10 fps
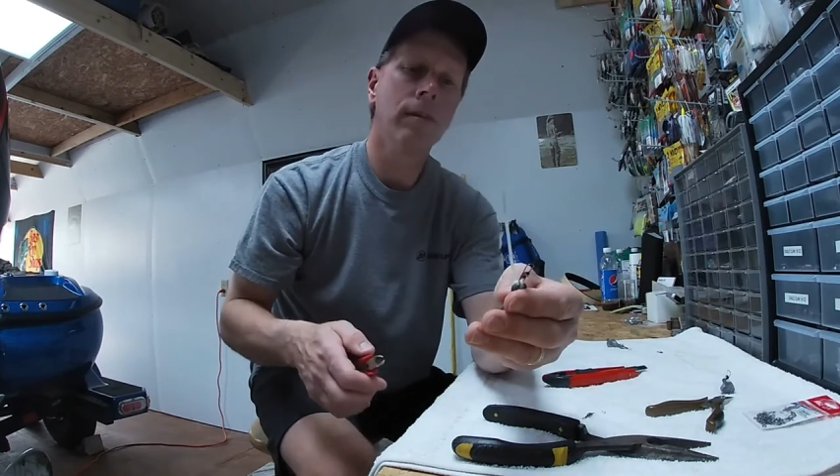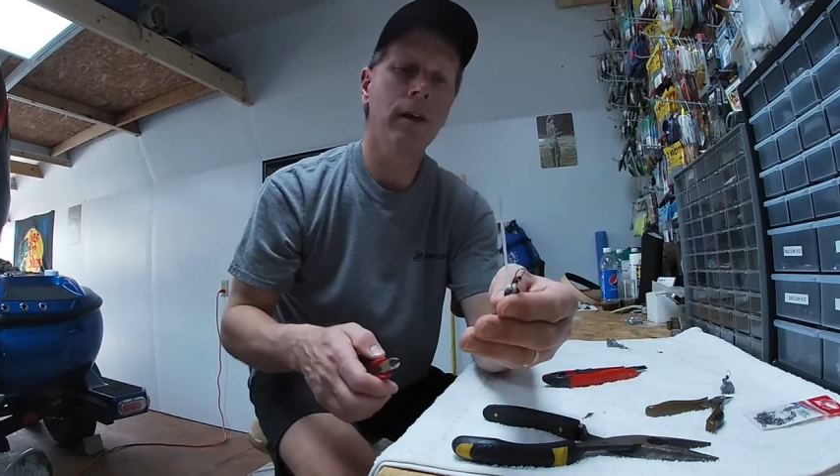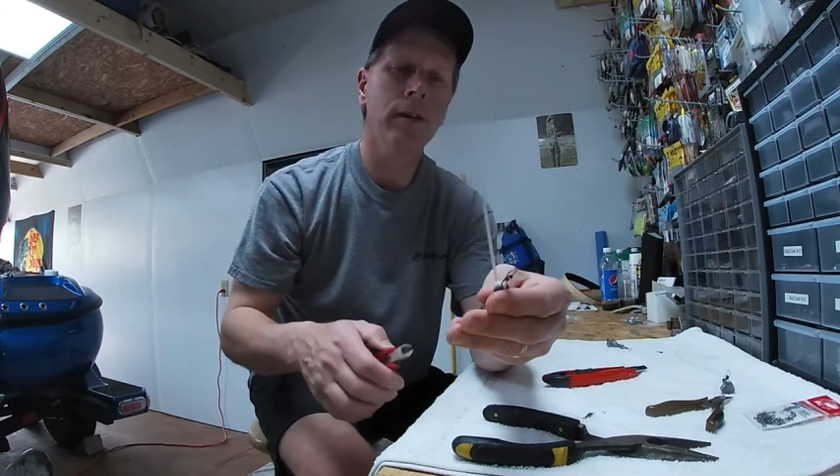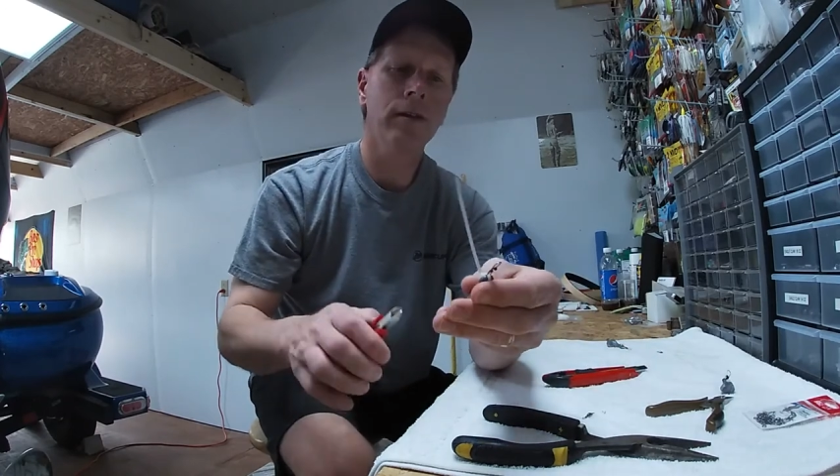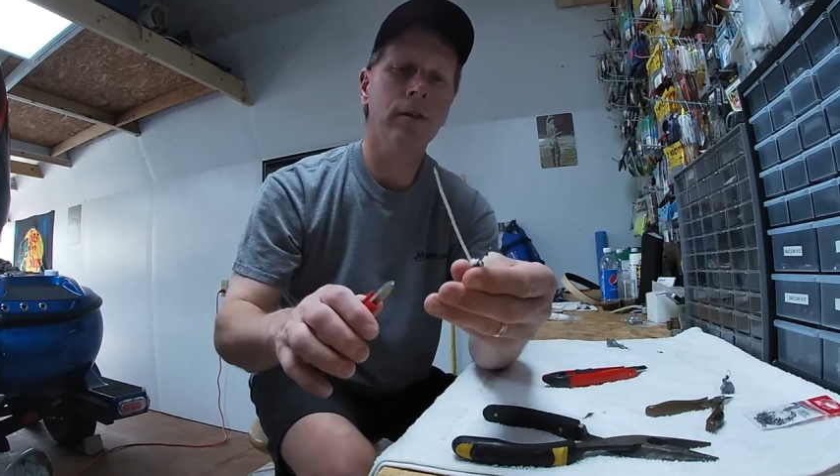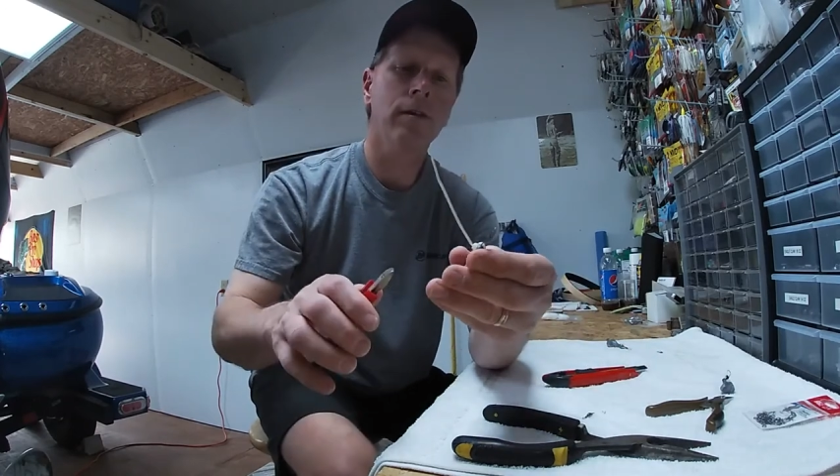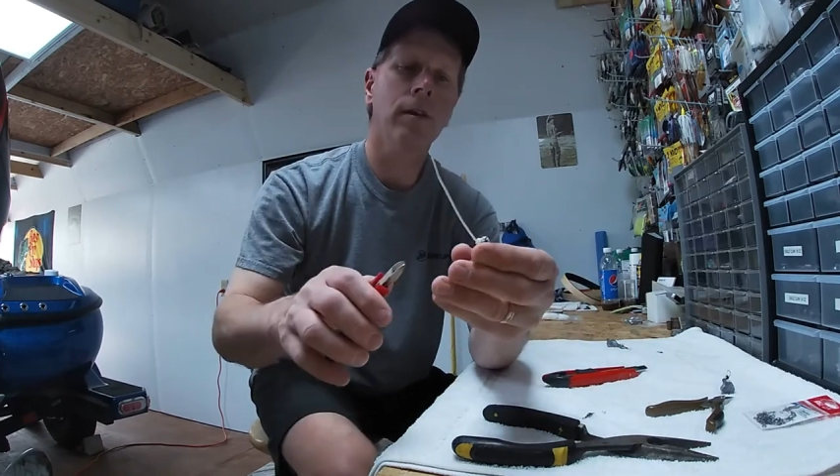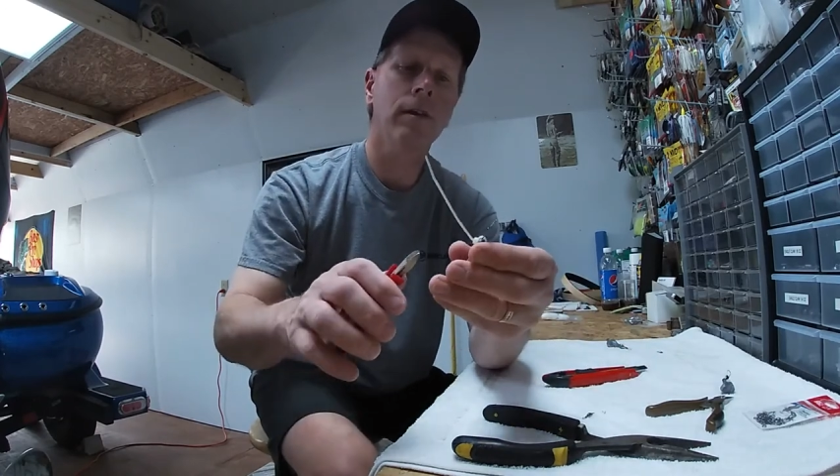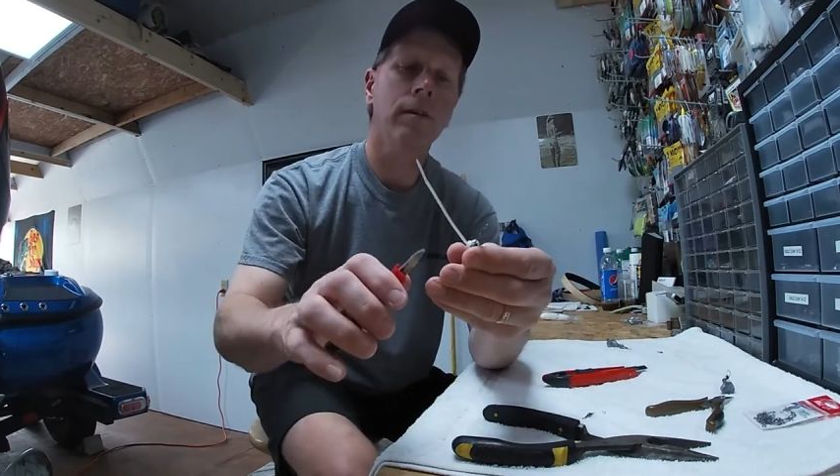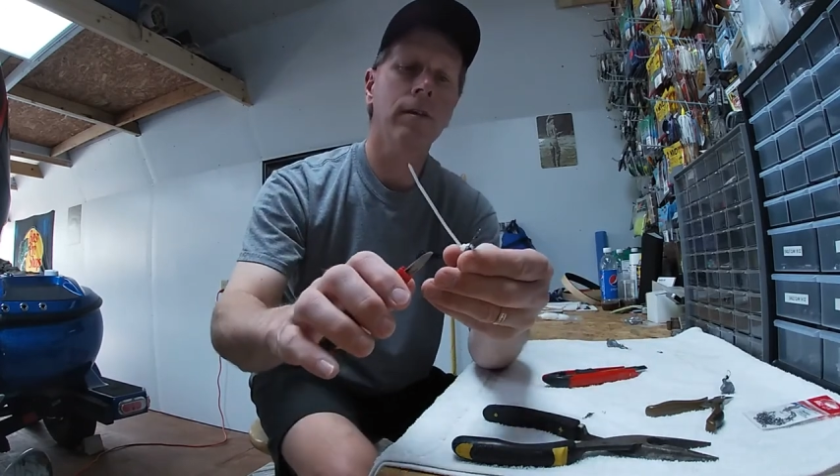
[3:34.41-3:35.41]
Then you
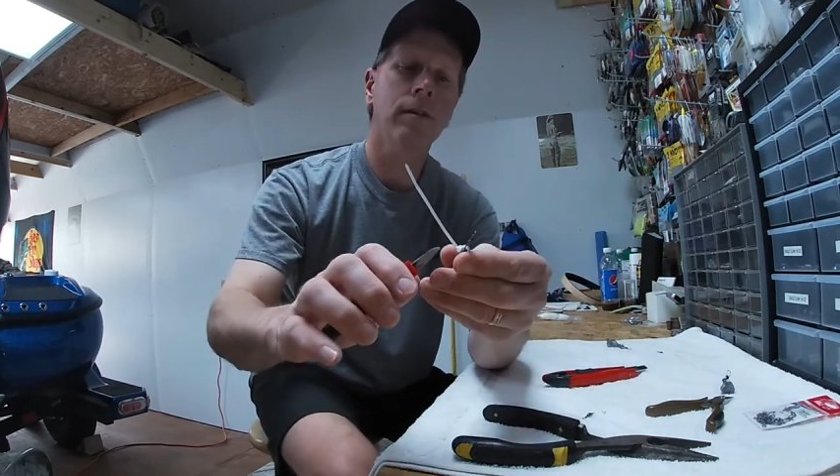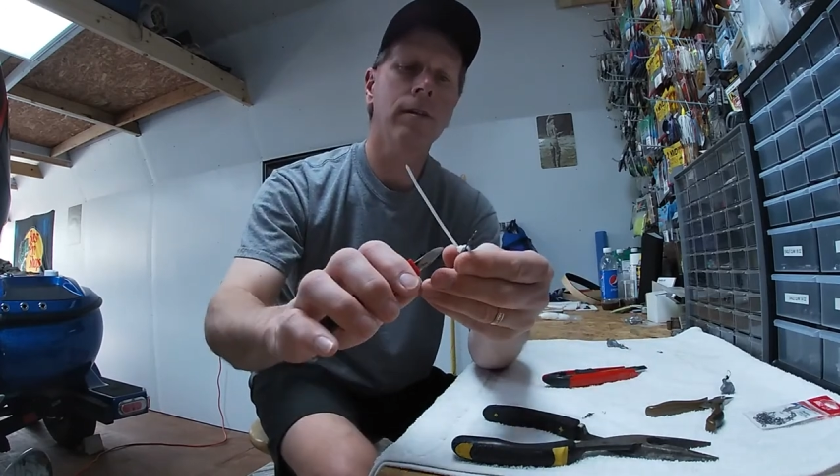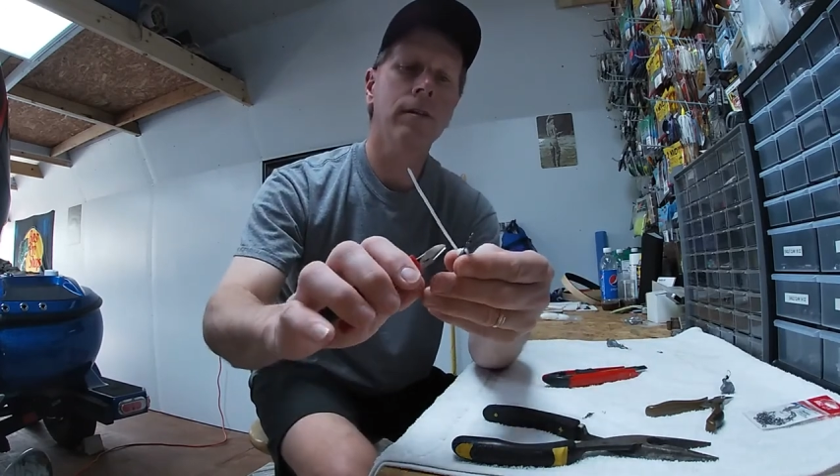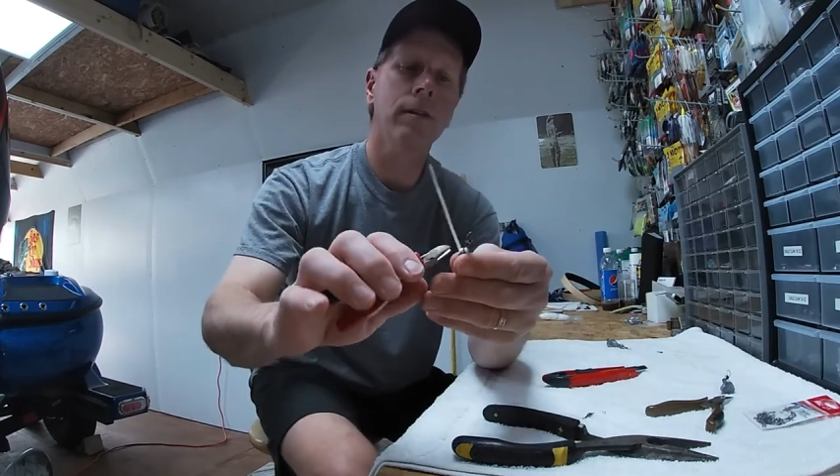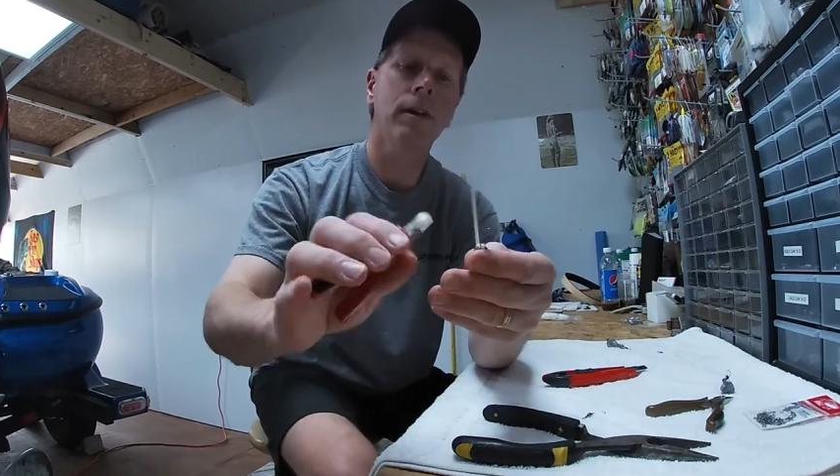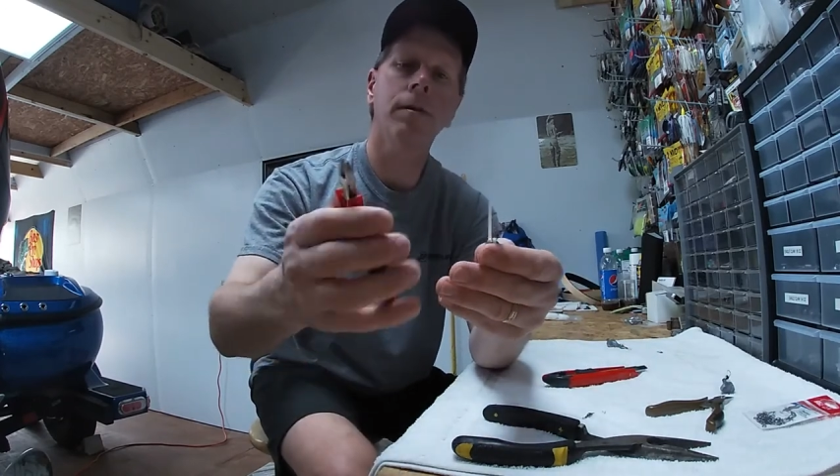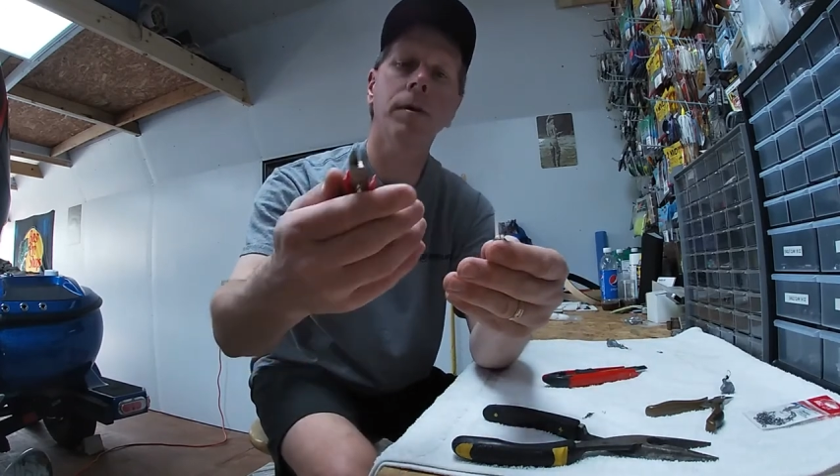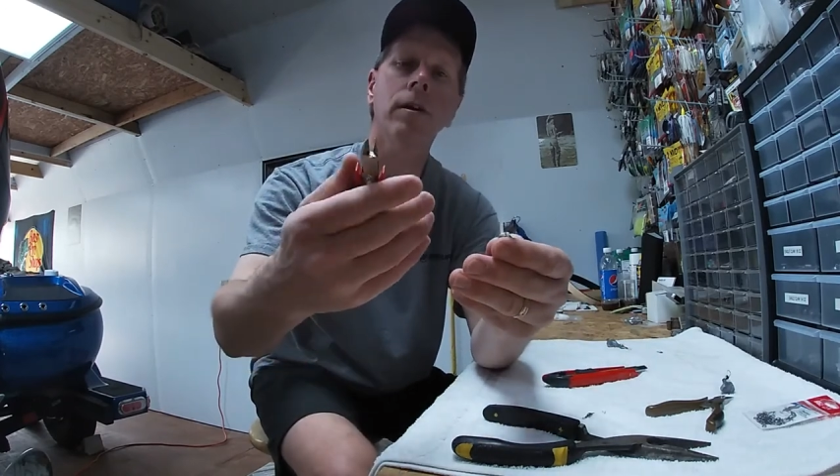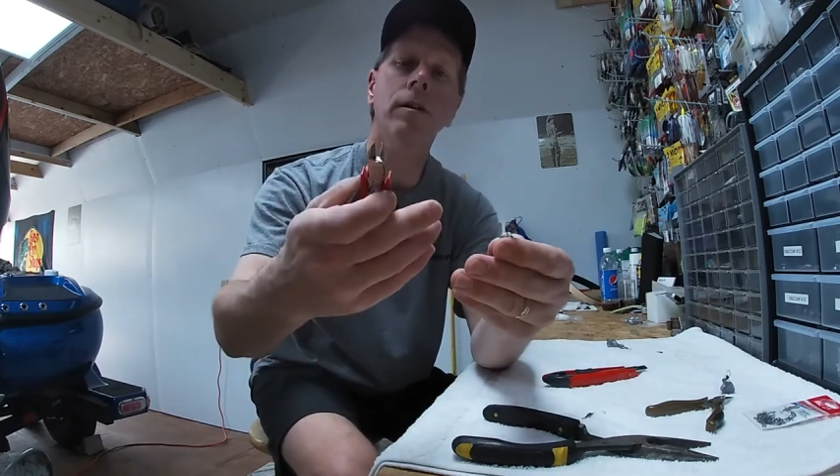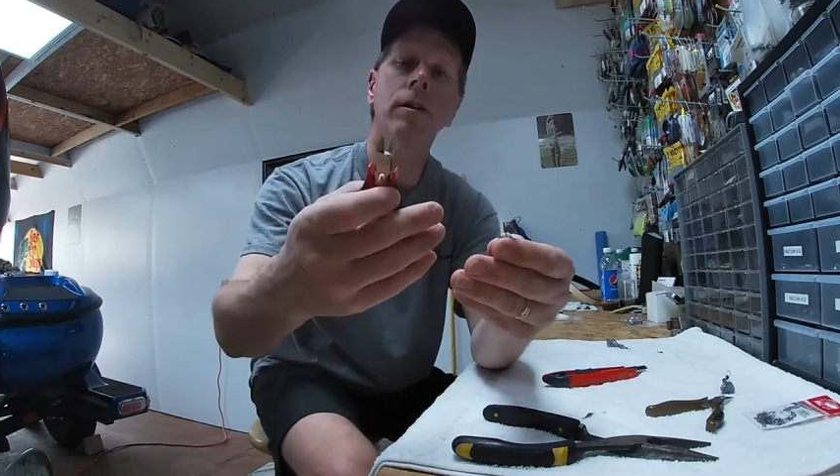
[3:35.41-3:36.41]
just take a
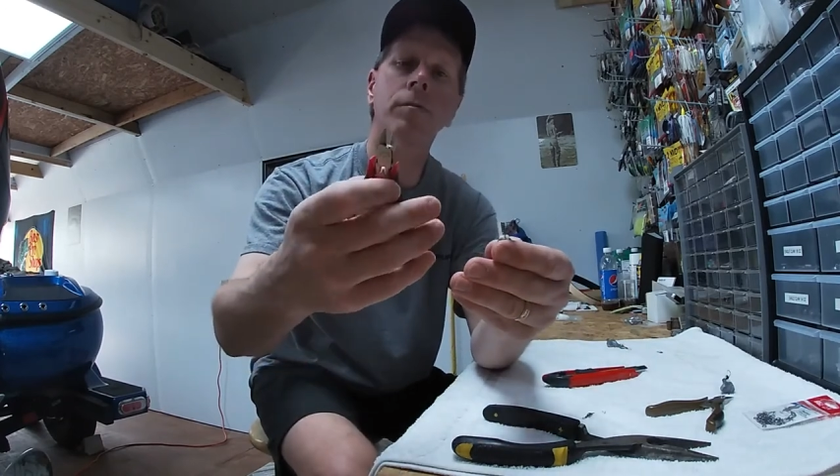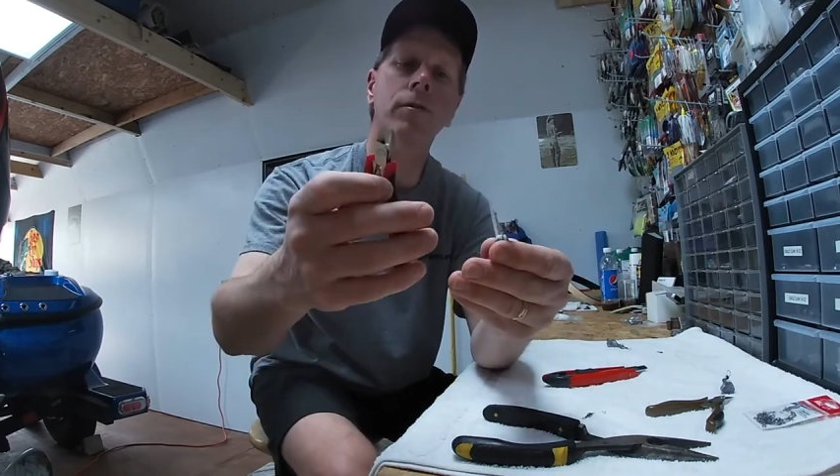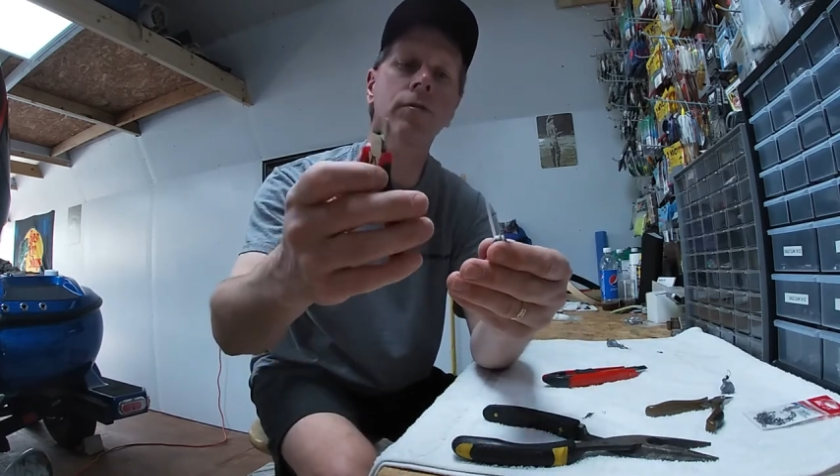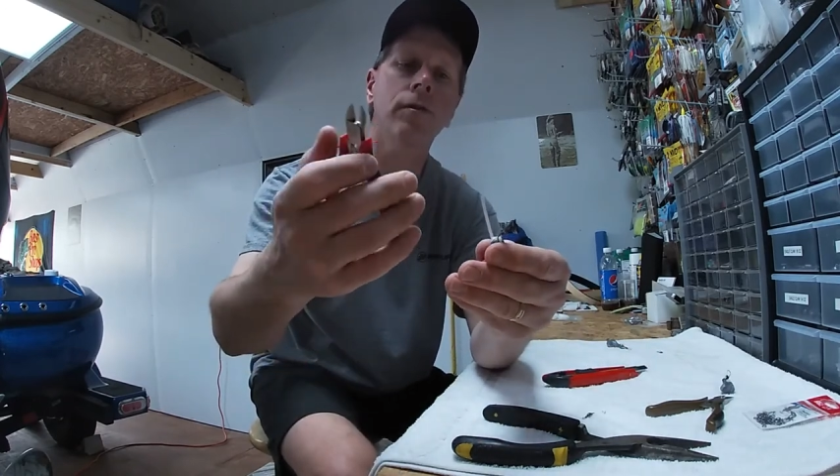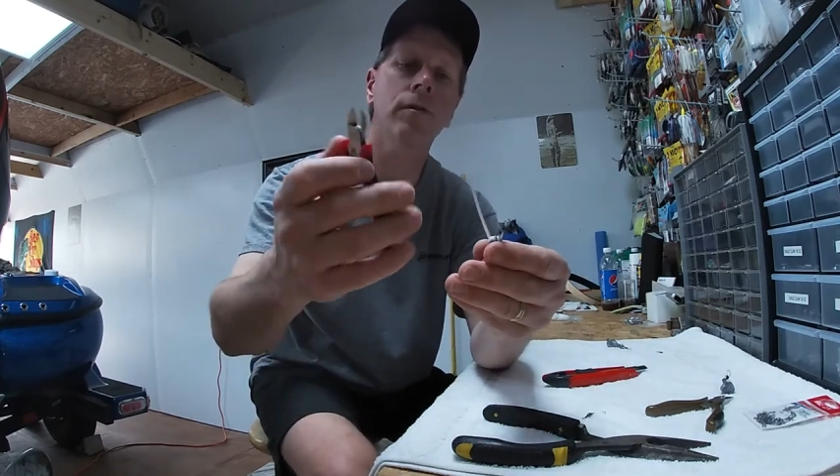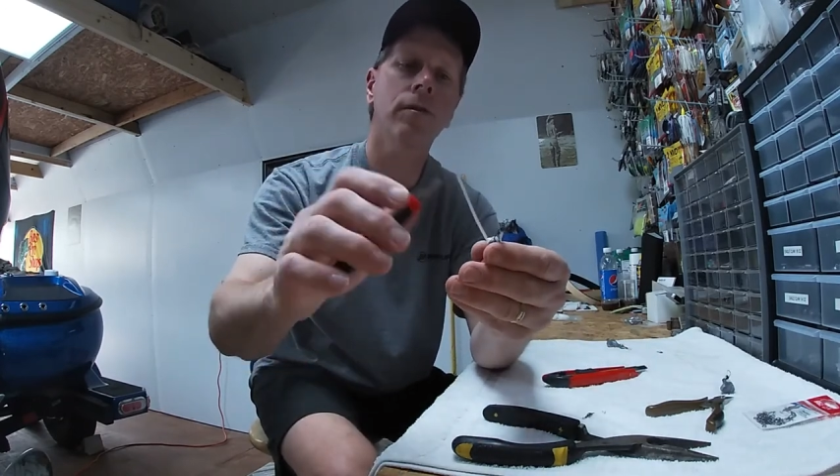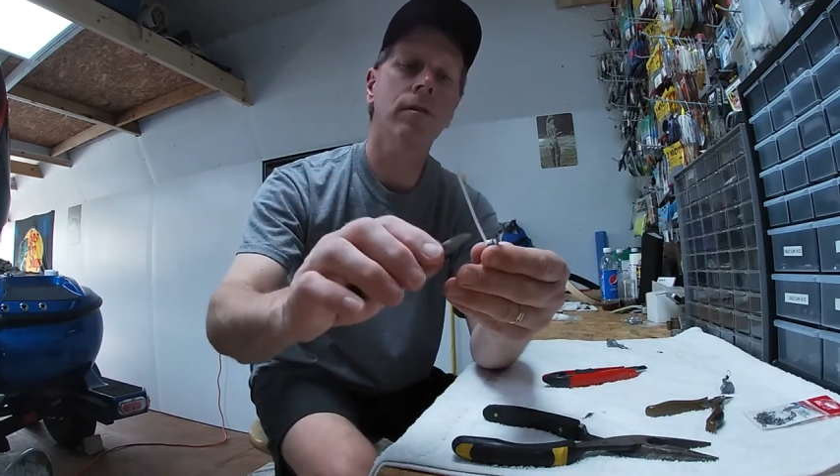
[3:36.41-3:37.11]
pair of clippers